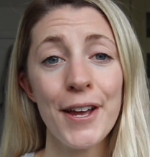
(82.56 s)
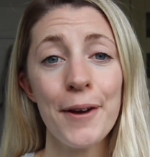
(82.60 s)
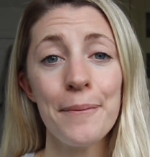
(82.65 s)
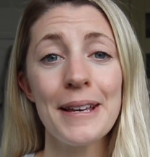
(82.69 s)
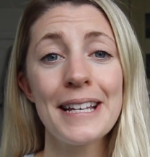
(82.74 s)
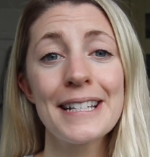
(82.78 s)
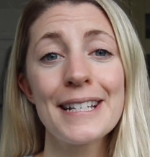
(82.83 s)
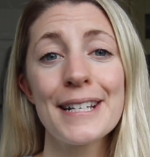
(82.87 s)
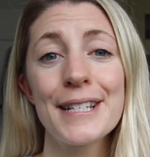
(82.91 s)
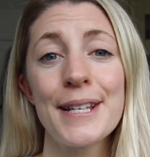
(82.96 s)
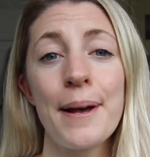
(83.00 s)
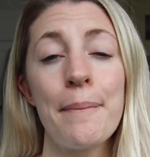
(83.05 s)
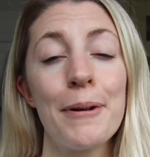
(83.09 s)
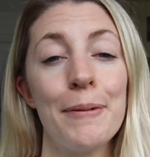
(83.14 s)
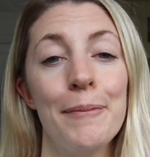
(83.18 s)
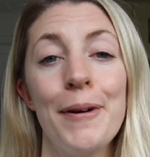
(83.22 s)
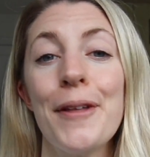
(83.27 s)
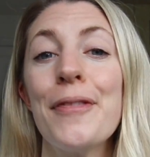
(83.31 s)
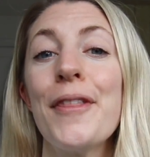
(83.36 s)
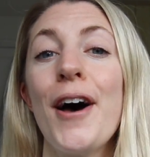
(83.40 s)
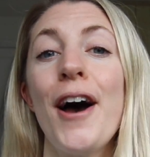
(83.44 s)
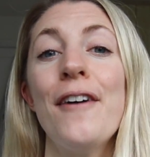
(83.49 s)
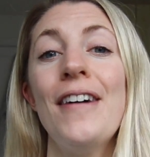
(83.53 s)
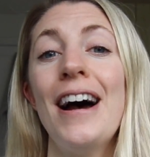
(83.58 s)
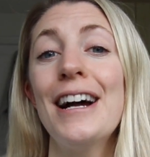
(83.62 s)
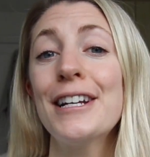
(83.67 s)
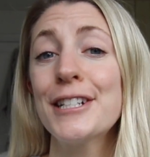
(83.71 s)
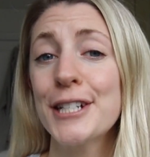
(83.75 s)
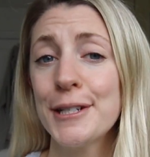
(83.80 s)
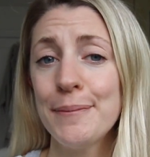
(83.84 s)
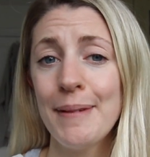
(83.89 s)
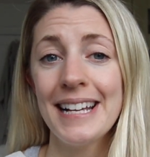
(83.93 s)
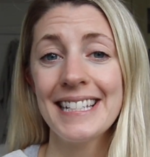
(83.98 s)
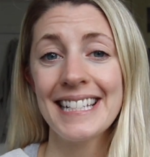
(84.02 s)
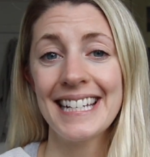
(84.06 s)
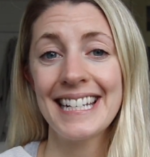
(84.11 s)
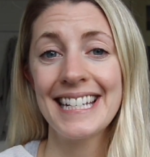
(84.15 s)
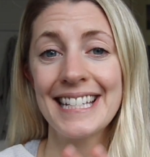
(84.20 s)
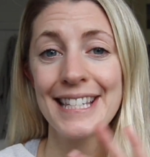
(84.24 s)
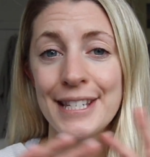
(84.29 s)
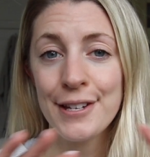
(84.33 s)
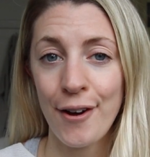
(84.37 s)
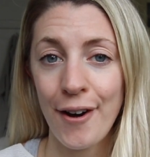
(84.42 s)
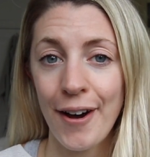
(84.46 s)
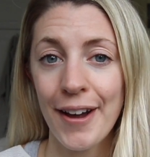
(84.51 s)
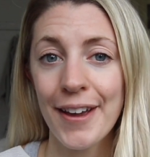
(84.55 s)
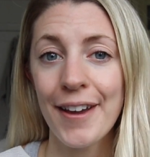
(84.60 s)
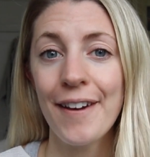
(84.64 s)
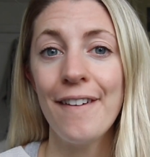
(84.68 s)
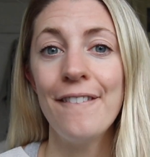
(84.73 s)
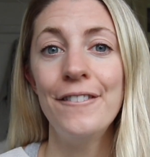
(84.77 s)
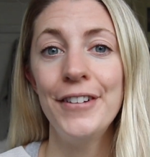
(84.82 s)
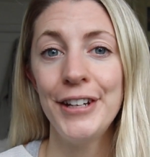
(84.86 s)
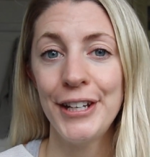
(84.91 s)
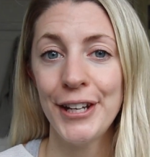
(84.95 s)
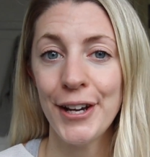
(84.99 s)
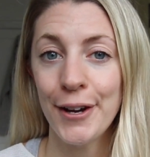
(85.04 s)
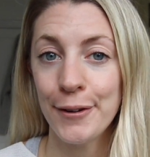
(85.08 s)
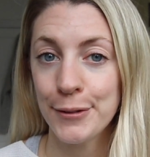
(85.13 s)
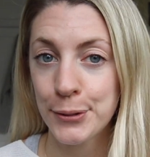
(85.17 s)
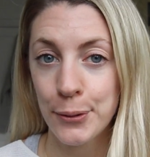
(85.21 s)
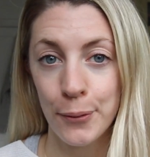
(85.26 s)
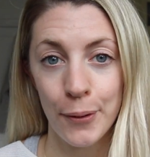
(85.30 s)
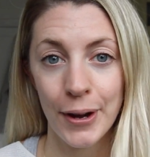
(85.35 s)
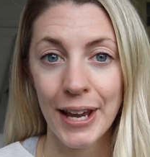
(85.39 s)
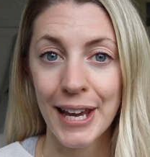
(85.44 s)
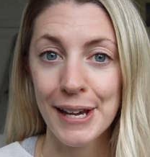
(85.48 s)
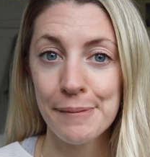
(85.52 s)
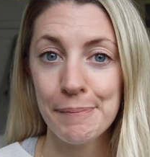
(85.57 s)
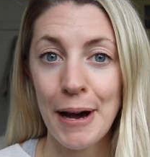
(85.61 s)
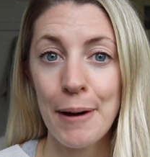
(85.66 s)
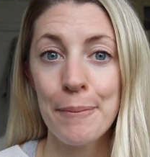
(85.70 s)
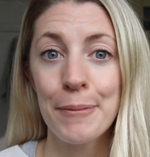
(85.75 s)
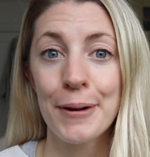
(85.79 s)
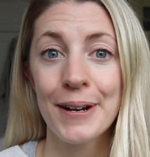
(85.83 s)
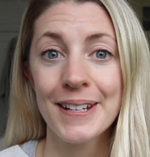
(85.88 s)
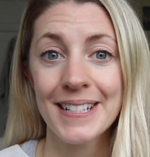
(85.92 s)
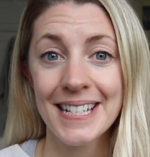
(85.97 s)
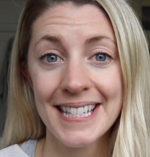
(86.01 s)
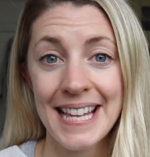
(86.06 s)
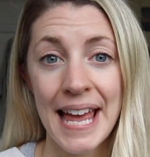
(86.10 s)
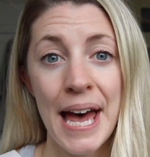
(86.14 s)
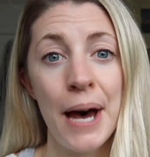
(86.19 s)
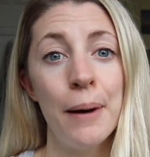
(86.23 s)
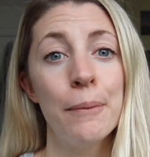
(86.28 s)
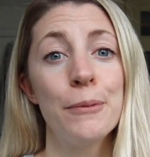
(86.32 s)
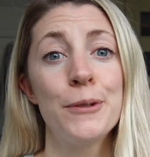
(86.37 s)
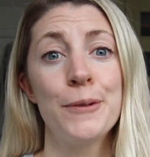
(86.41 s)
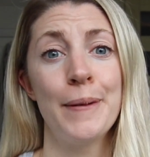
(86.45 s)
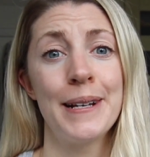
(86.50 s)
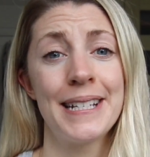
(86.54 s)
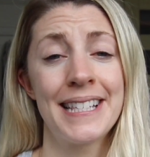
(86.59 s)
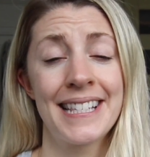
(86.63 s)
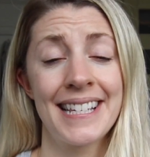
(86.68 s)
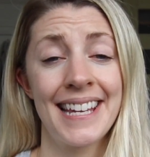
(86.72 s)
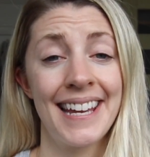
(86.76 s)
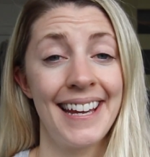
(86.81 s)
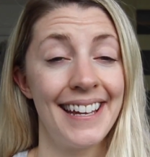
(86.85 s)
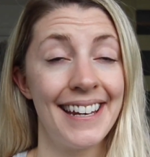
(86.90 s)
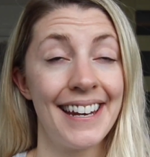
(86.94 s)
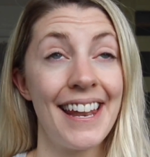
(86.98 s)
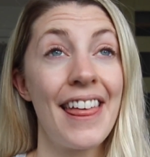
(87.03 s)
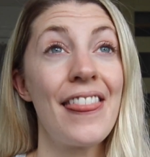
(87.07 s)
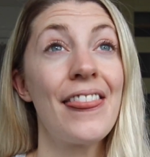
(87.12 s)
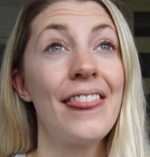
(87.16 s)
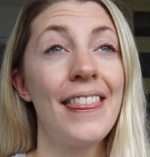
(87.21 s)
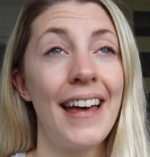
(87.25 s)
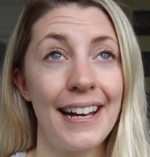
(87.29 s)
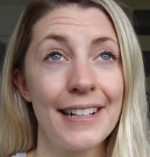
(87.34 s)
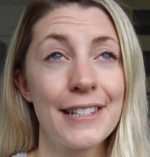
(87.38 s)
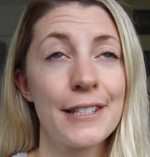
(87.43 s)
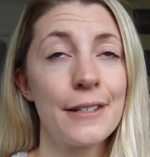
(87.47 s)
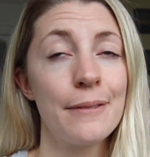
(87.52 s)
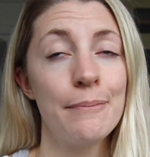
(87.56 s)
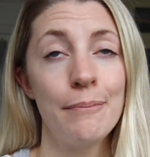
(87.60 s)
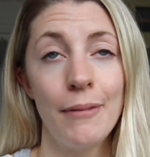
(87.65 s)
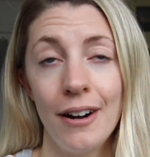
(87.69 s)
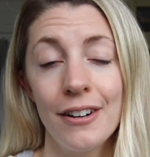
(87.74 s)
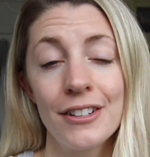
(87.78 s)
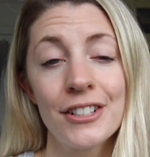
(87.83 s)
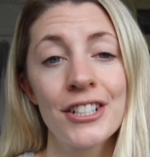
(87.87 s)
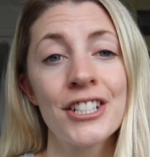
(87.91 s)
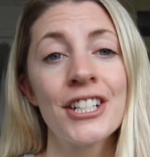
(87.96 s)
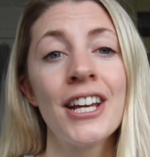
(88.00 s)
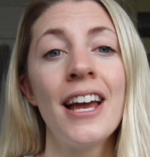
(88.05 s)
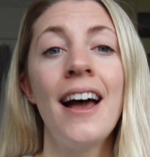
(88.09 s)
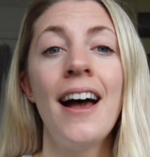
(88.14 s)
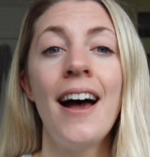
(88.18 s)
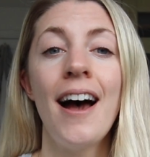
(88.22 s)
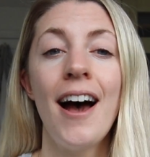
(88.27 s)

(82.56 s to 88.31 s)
up is a supplement that I've actually made an entire video talking about because it's helped my skin that much.